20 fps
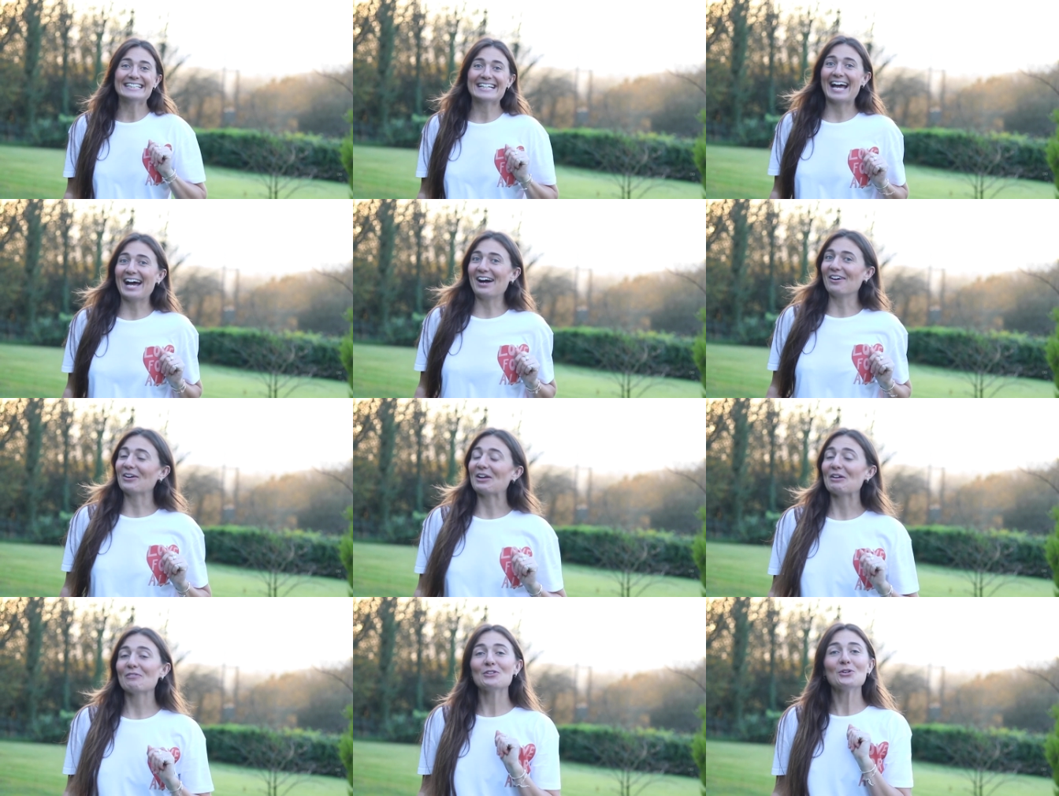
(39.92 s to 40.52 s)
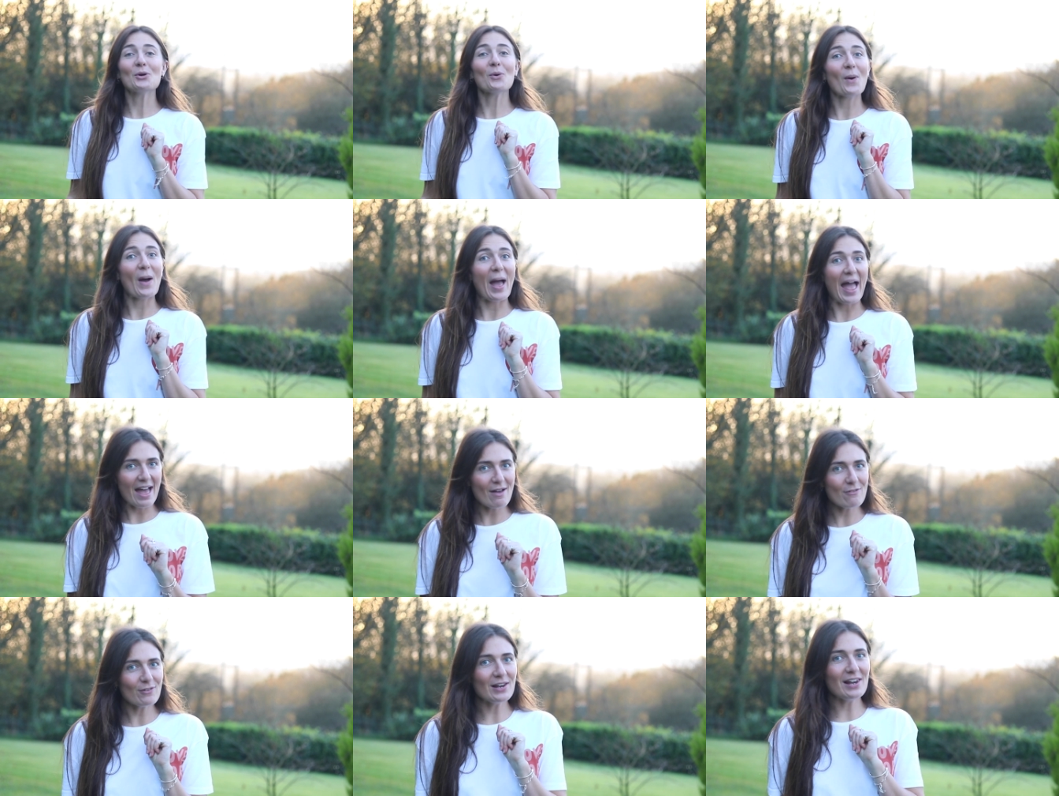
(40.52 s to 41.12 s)
Now, if you're
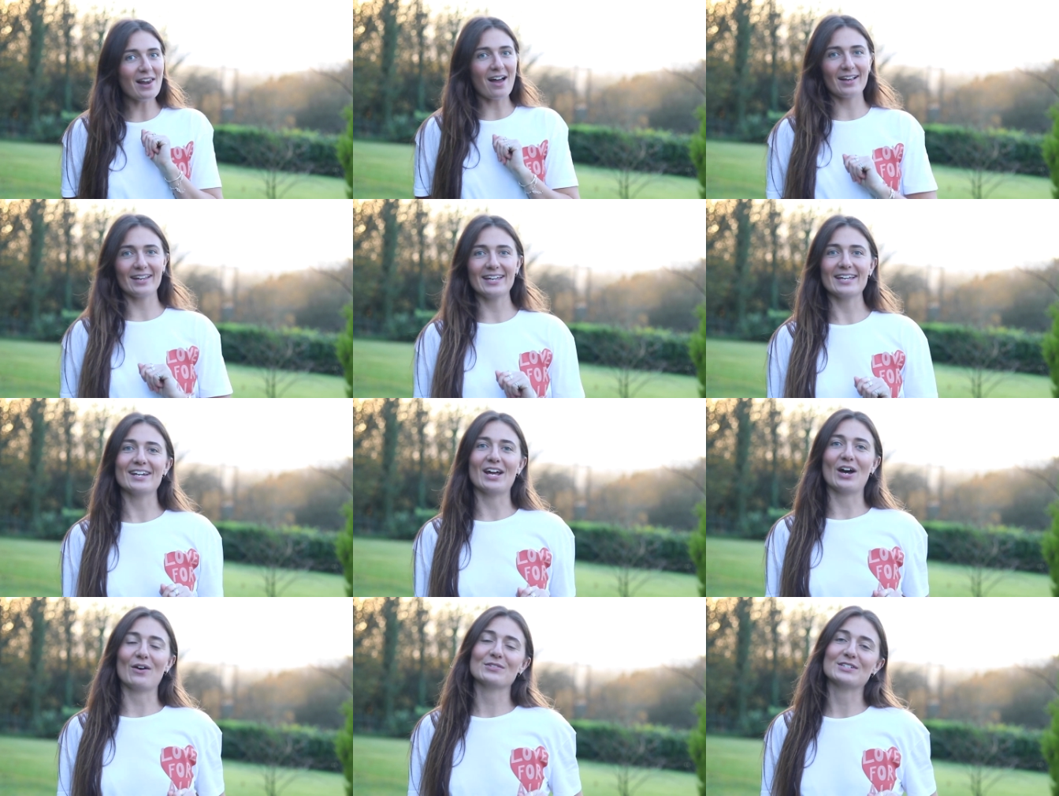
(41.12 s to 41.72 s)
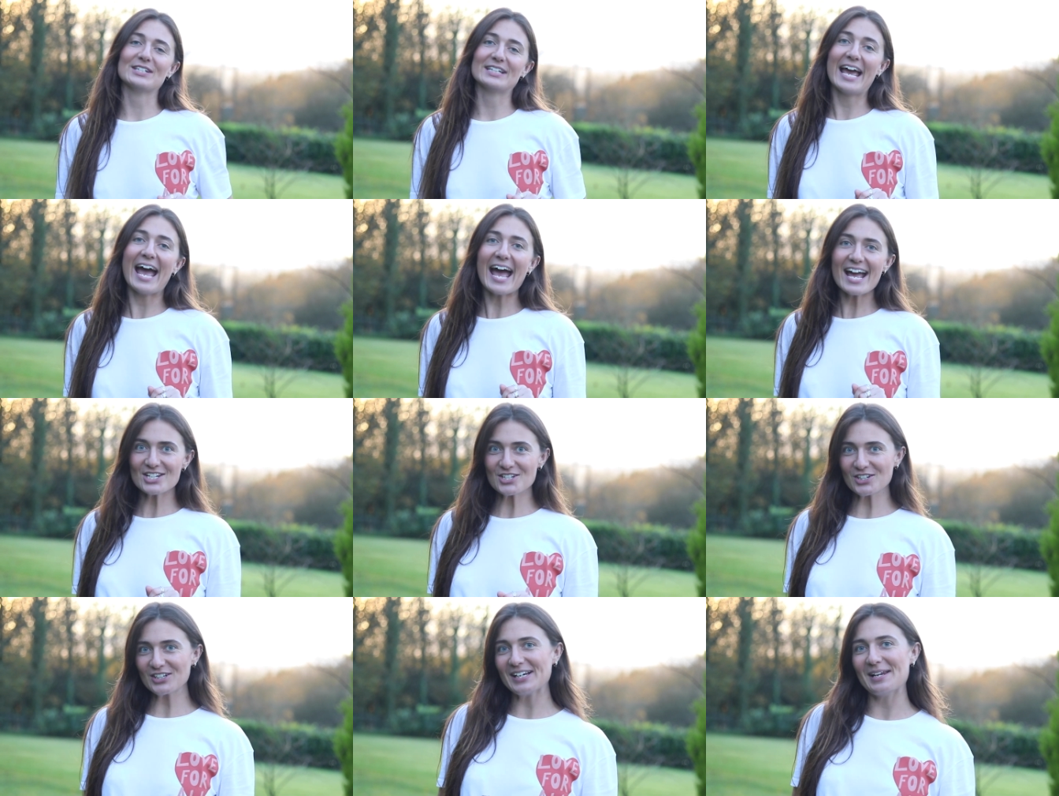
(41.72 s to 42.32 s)
ever lucky enough to
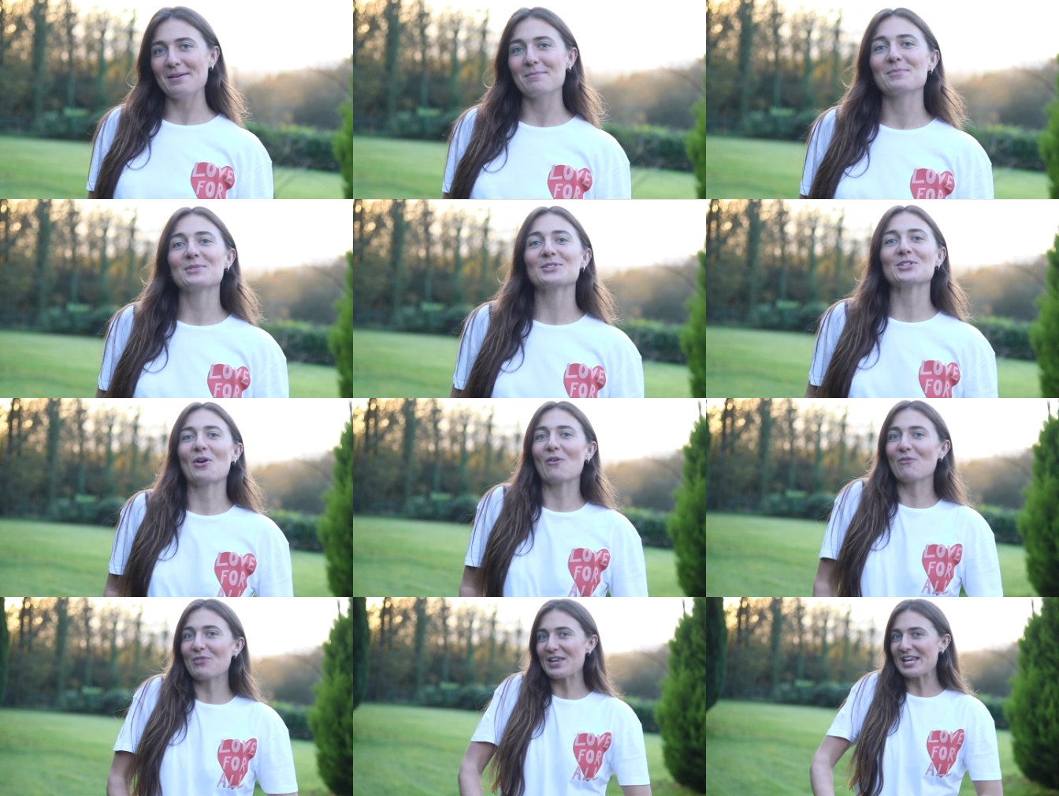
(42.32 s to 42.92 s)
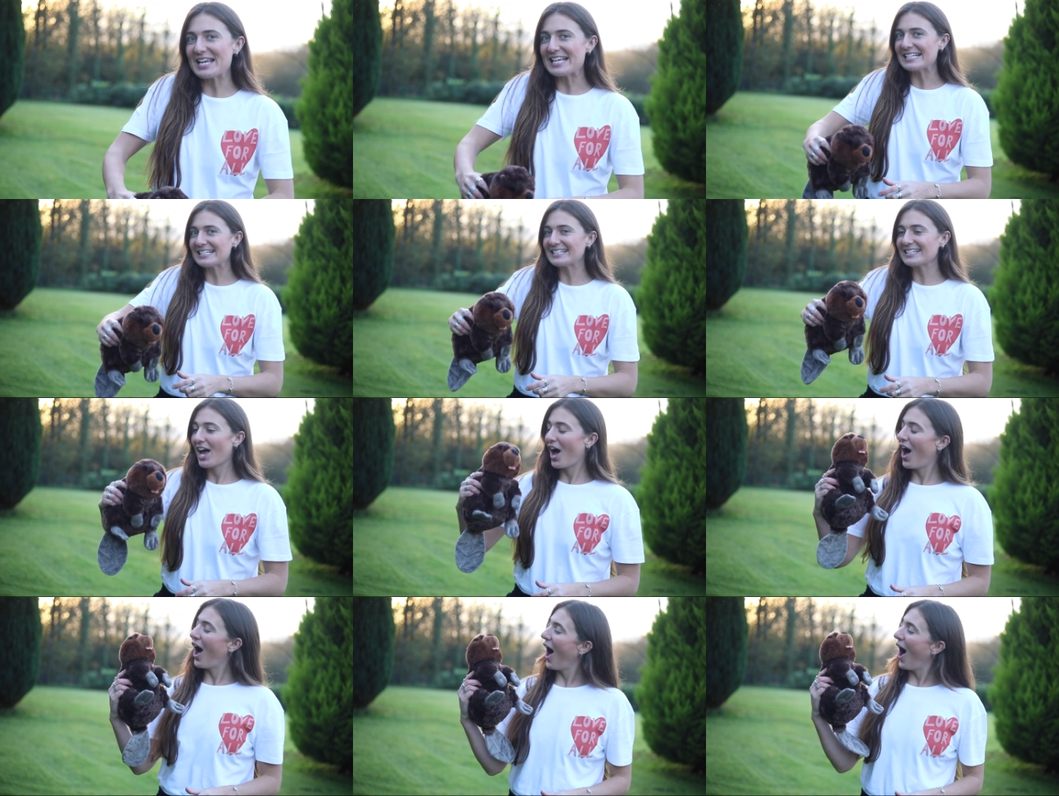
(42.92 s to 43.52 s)
catch a glimpse of these
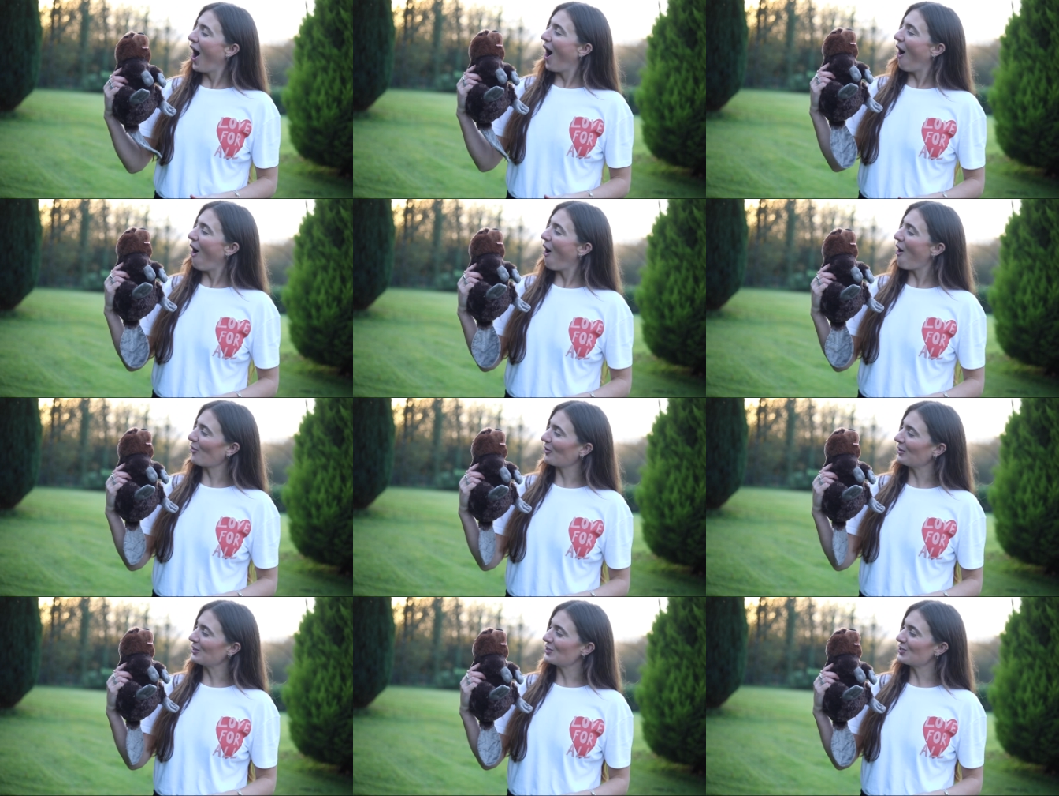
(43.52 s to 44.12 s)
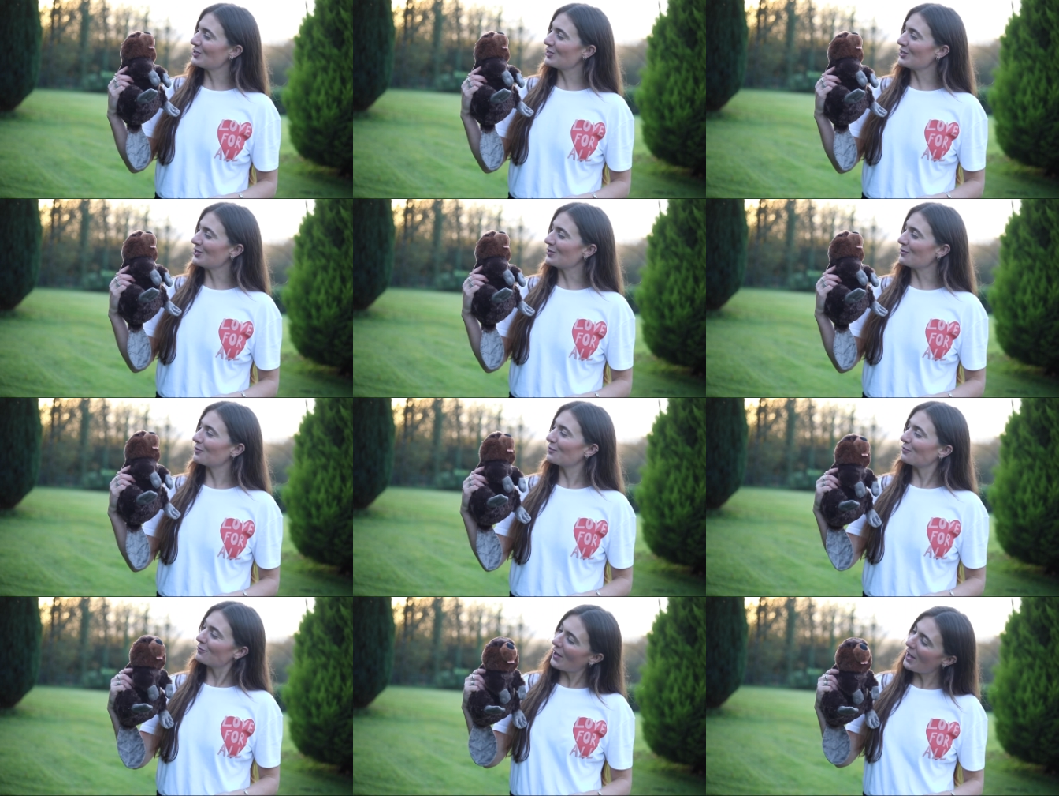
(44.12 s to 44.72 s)

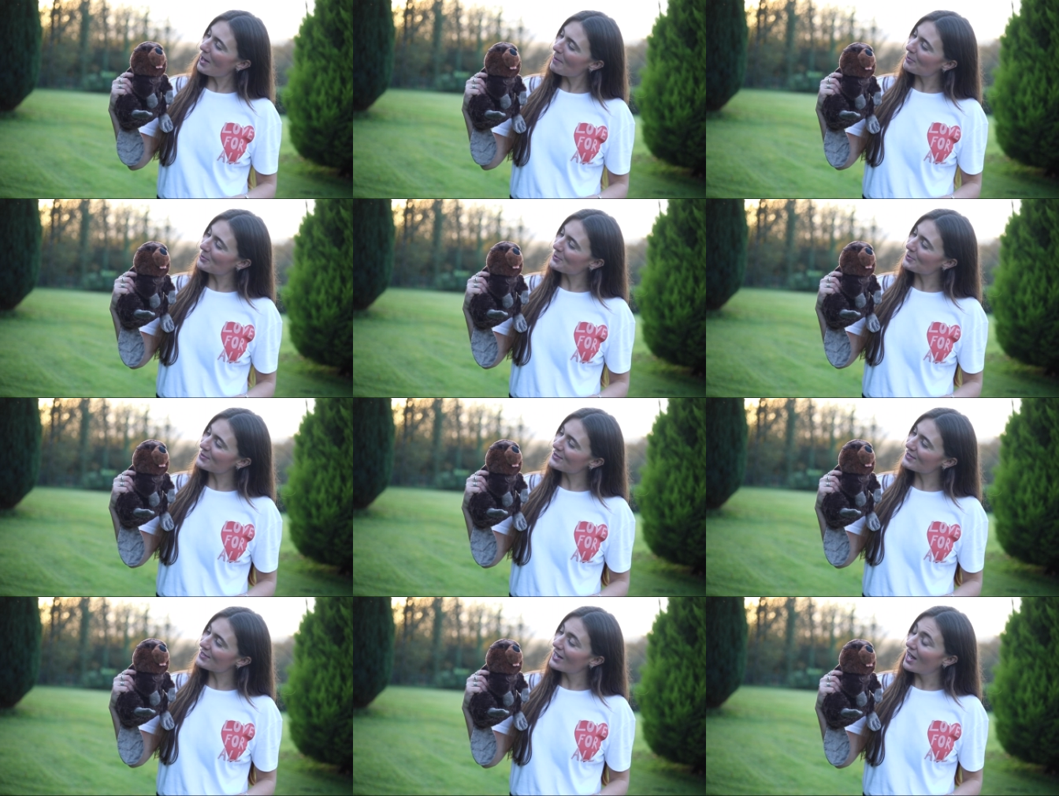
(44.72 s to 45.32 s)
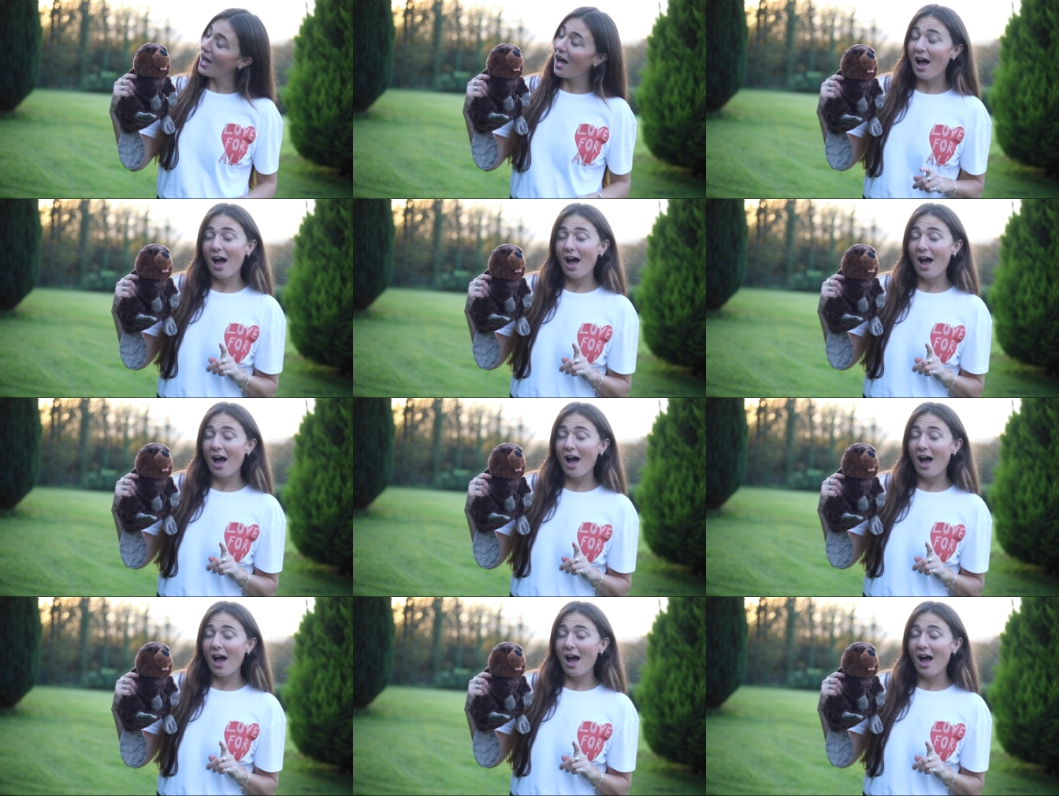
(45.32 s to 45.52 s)
orange-toothed furballs,